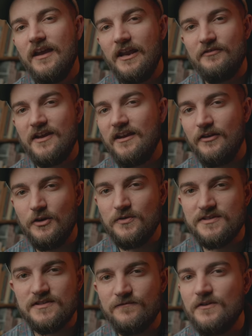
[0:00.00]
and I've kind of
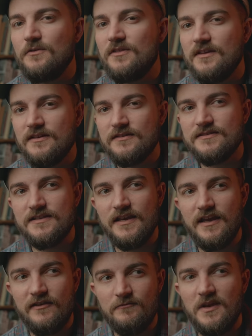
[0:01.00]
noticed a few things
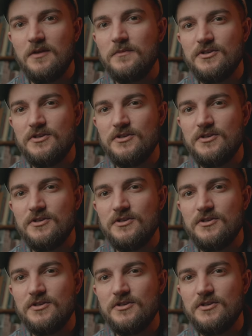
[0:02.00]
that have made